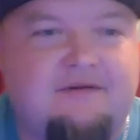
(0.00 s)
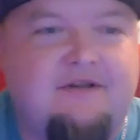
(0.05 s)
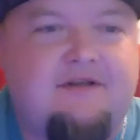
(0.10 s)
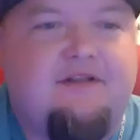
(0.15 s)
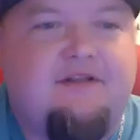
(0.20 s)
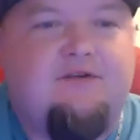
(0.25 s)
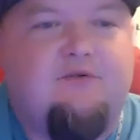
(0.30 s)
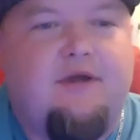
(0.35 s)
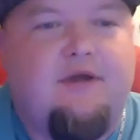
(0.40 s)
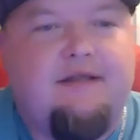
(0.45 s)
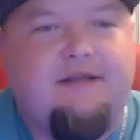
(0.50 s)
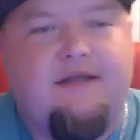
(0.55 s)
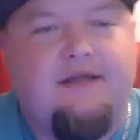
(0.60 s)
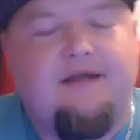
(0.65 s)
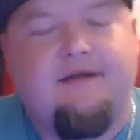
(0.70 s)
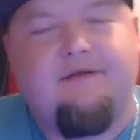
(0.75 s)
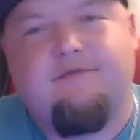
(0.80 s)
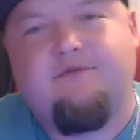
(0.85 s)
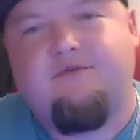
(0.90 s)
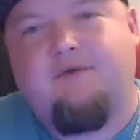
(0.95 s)
Nick and Dwayne.
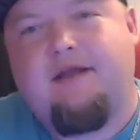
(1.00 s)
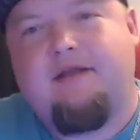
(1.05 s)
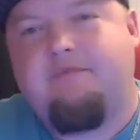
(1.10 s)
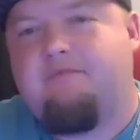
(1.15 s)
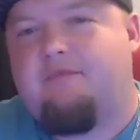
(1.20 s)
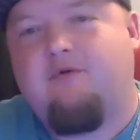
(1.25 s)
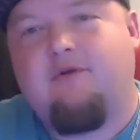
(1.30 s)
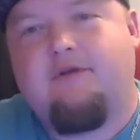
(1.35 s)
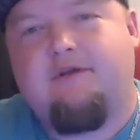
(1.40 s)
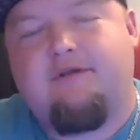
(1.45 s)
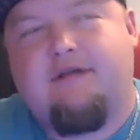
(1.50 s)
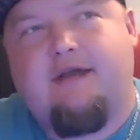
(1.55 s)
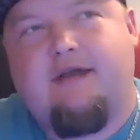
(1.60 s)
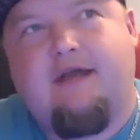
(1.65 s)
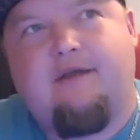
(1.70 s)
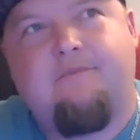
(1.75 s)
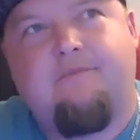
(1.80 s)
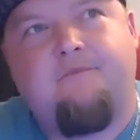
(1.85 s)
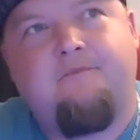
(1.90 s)
Yeah. Dwayne. What a good guy.